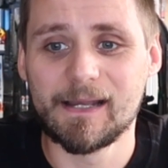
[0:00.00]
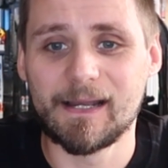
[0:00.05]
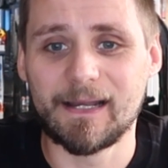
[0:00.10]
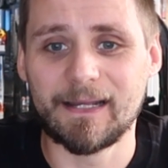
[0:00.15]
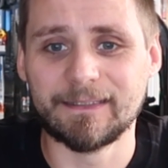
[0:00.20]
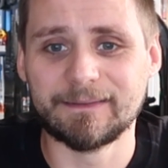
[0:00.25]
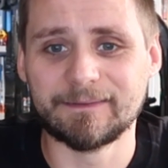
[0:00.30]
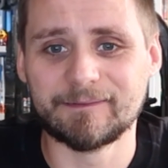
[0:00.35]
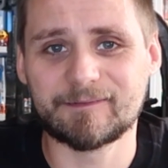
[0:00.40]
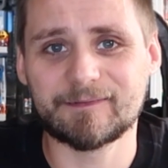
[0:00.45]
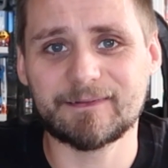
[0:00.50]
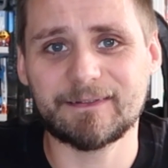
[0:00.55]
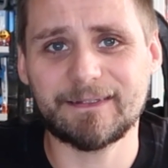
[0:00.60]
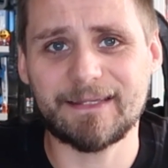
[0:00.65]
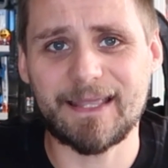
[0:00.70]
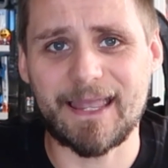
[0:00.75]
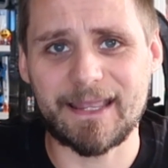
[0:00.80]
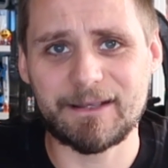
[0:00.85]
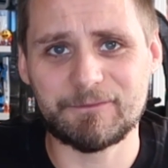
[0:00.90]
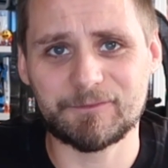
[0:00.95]
And
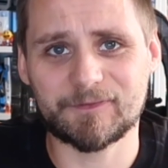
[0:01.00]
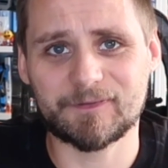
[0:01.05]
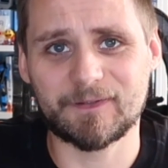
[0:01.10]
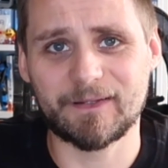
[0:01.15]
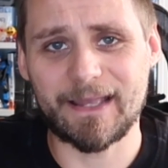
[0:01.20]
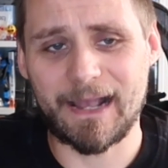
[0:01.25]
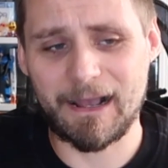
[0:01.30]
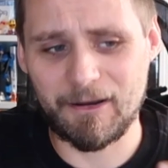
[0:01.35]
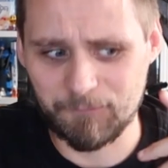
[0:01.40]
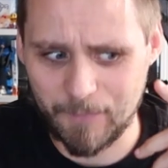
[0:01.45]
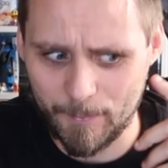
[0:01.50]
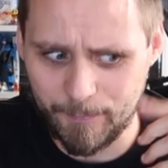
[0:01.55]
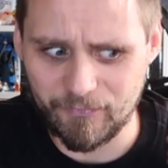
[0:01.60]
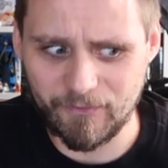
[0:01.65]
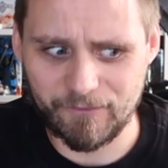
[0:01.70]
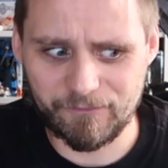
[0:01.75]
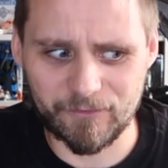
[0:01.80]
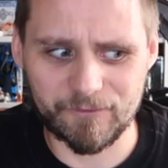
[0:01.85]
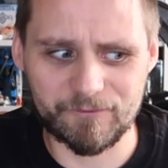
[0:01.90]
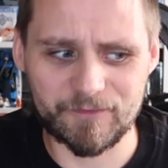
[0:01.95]
yeah, it was out of my
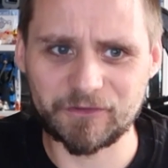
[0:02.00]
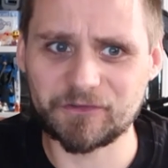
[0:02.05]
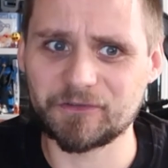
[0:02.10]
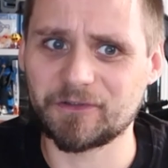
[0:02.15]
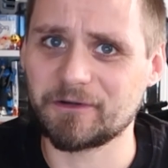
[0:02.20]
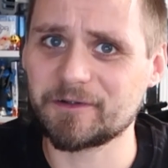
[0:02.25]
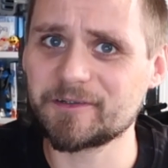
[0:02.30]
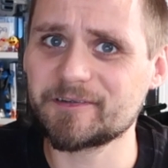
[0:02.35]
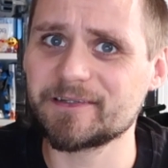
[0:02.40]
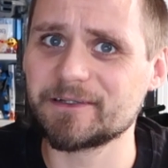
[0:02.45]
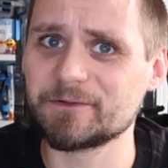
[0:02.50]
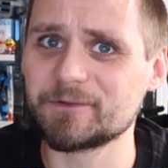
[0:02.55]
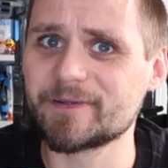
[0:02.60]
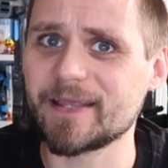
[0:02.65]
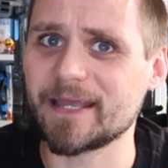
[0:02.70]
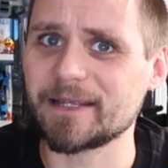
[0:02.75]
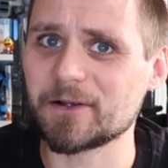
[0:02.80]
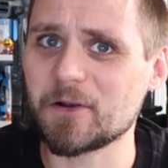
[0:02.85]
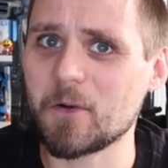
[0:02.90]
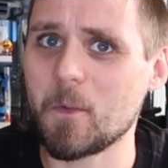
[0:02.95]
peripheral vision. I could see it was
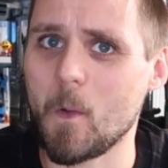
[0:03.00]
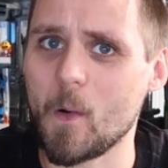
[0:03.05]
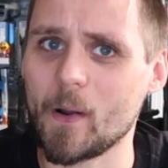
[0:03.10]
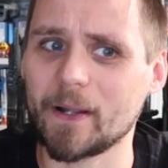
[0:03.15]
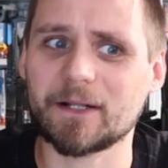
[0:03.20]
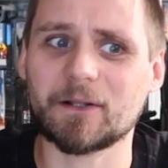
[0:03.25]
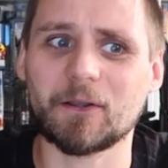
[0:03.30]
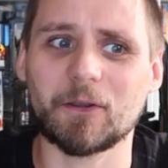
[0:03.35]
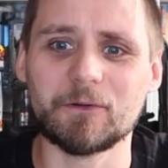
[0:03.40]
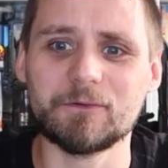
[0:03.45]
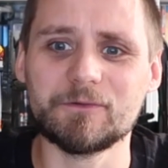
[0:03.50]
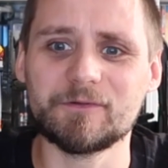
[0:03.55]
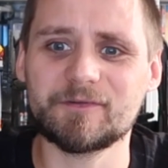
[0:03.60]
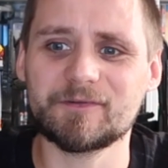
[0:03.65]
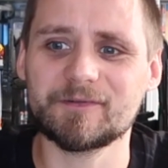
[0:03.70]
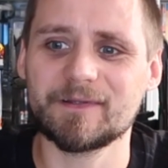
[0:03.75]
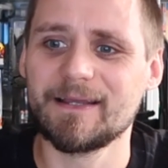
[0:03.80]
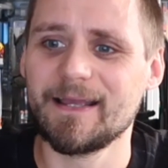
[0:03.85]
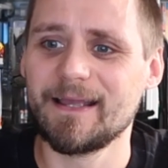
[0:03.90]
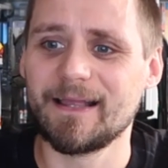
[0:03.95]
getting quite
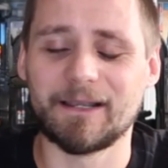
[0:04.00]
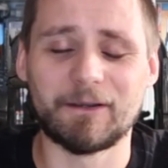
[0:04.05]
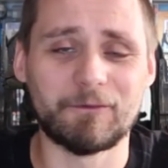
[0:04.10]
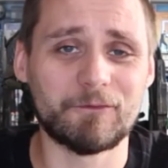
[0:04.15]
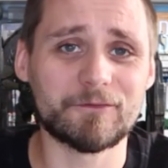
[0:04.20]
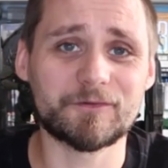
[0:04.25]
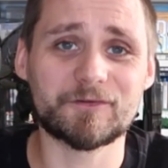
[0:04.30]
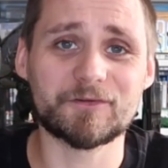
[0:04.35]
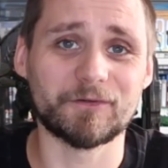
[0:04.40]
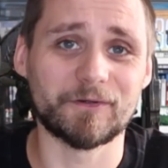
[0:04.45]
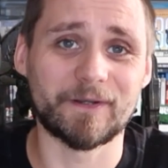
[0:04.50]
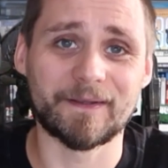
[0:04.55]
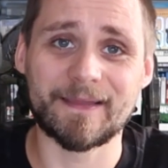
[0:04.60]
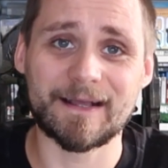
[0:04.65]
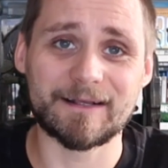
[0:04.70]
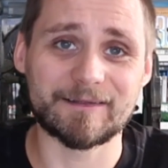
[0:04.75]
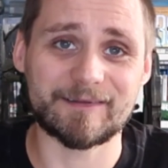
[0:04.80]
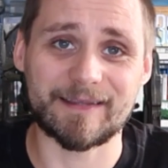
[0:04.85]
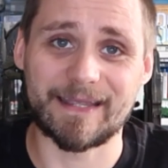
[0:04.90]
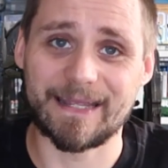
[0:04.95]
close. And all of a sudden,
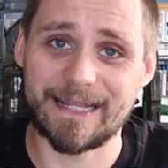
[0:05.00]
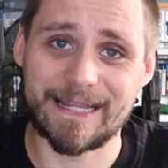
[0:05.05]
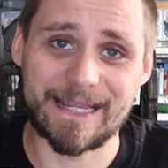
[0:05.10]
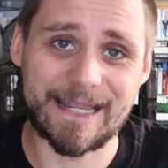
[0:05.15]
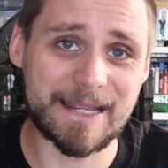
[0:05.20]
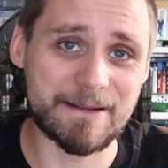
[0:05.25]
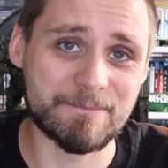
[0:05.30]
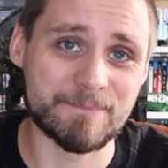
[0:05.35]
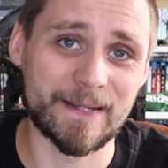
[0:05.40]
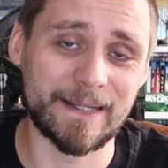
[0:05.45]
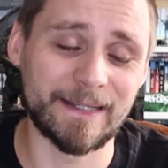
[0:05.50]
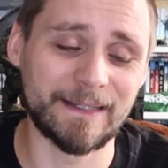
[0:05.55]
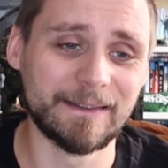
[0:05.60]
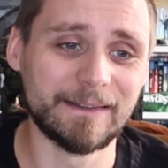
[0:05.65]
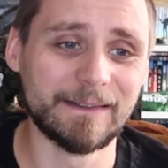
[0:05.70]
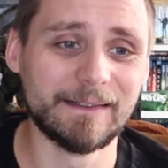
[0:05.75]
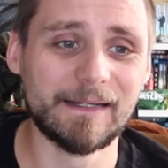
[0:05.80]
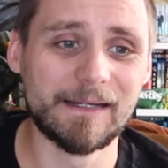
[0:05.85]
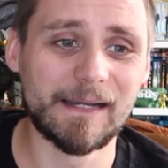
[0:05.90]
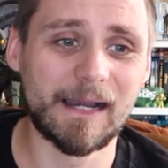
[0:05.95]
that's it. He hit me.
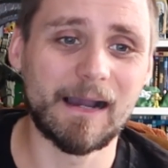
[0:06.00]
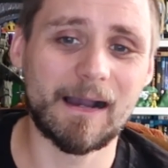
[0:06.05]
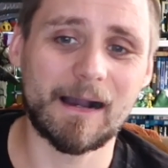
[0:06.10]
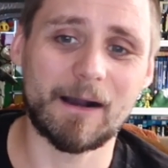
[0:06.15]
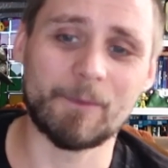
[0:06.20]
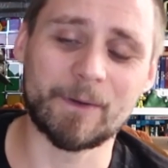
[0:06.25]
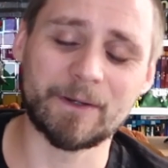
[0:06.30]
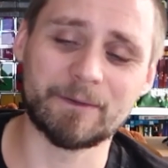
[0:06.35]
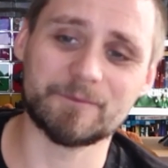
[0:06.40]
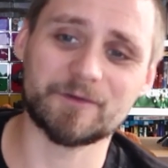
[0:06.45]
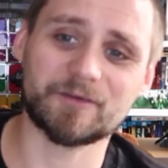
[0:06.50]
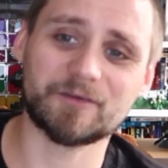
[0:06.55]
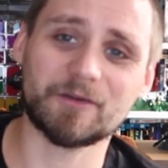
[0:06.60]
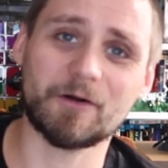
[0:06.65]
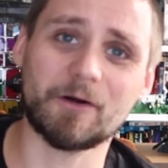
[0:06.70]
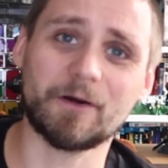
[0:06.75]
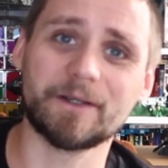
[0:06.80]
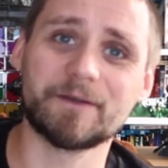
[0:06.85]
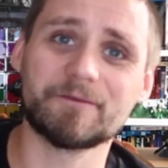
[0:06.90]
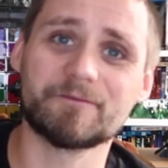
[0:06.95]
I went up the
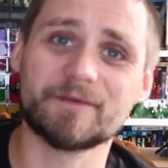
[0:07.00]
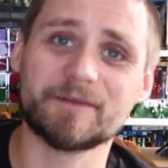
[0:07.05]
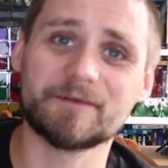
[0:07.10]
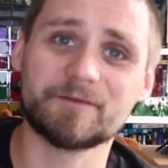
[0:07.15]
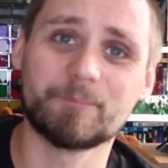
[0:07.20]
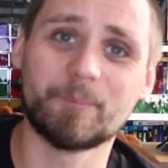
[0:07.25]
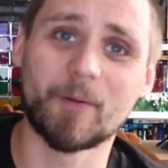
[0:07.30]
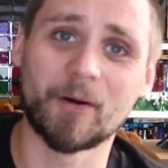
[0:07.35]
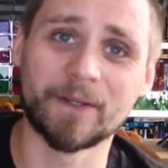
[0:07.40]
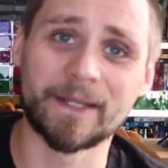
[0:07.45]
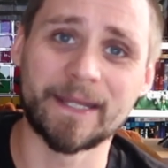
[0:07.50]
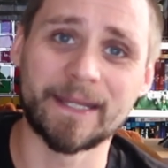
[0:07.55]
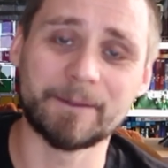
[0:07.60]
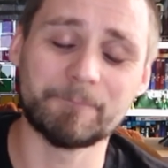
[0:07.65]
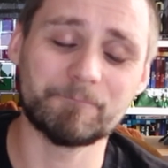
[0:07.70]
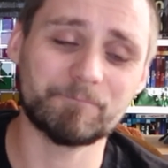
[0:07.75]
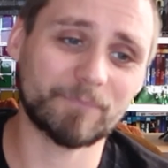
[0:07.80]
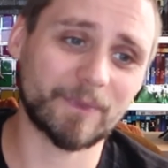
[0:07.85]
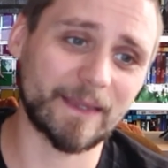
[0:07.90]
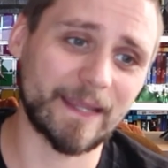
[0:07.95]
side of his
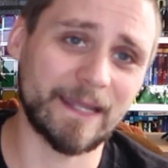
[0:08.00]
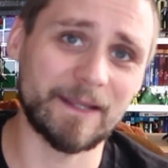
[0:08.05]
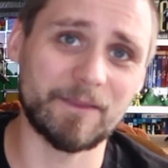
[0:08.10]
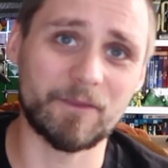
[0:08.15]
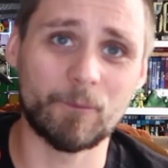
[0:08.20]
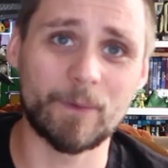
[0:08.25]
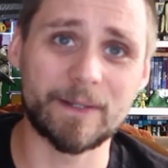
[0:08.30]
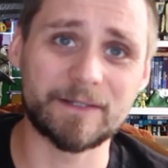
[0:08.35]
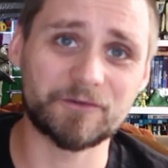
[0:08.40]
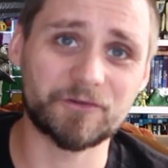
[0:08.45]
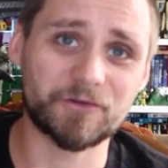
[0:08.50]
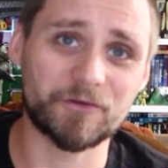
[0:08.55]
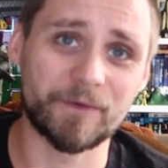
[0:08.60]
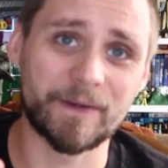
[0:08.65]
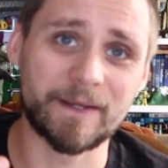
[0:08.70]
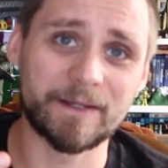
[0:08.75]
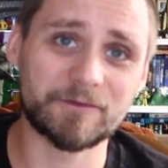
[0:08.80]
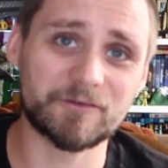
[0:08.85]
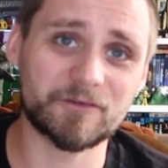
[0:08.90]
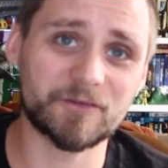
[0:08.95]
bonnet, hit the
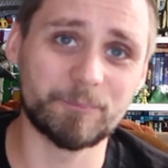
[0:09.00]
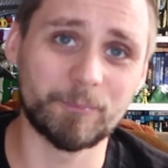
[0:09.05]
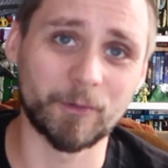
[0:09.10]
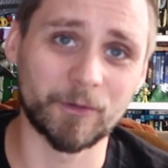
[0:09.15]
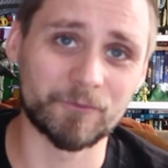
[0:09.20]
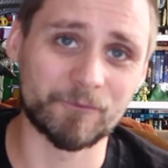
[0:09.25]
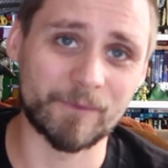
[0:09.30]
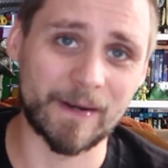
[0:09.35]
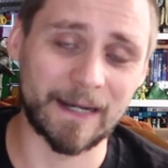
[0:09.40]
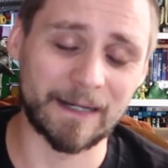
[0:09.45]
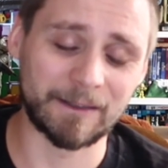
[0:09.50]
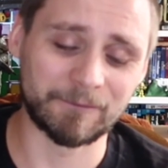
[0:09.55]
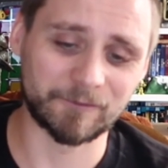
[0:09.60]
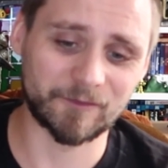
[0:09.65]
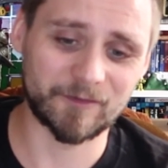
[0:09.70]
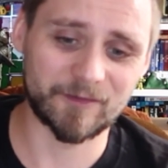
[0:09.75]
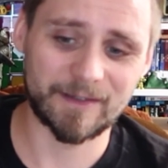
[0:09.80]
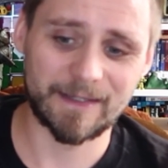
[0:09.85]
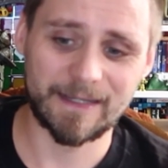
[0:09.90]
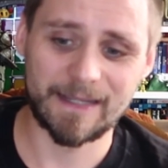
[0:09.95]
windscreen, spun
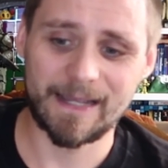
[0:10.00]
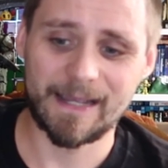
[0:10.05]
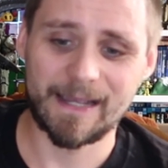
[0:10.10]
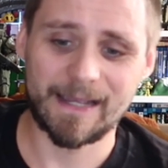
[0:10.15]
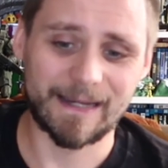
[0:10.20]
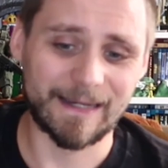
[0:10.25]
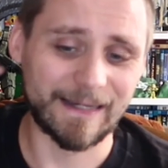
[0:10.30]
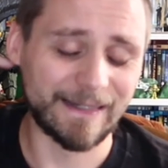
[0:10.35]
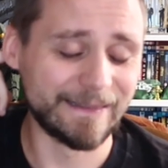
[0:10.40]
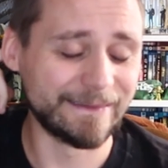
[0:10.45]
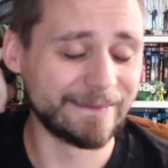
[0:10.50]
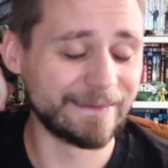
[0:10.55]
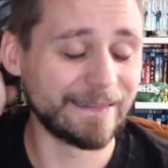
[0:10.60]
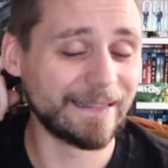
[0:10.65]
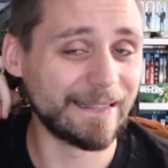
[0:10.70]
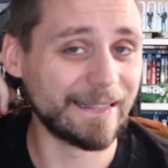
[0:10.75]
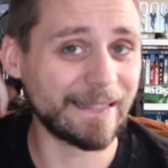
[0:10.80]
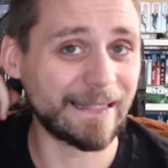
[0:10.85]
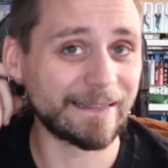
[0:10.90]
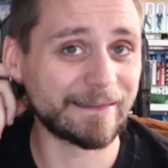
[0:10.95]
round, and
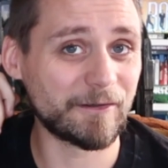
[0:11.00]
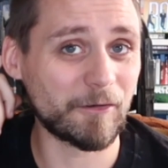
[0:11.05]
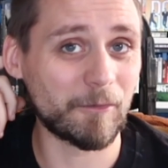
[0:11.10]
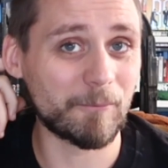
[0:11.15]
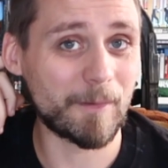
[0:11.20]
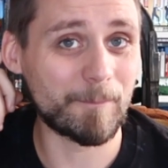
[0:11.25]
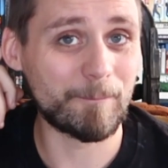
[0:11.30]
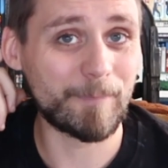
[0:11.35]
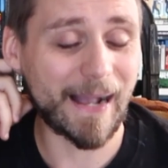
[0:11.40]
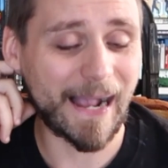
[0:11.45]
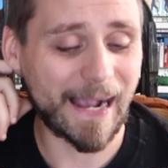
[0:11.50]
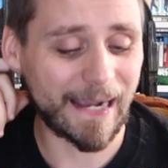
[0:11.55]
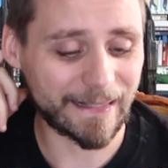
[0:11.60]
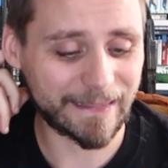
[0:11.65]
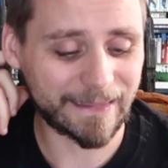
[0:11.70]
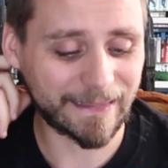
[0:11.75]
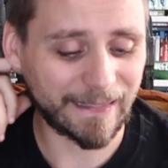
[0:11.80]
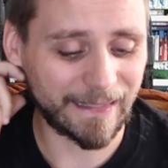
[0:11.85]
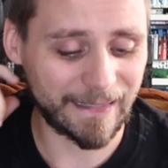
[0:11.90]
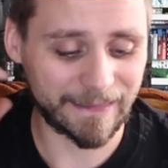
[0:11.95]
landed on my back.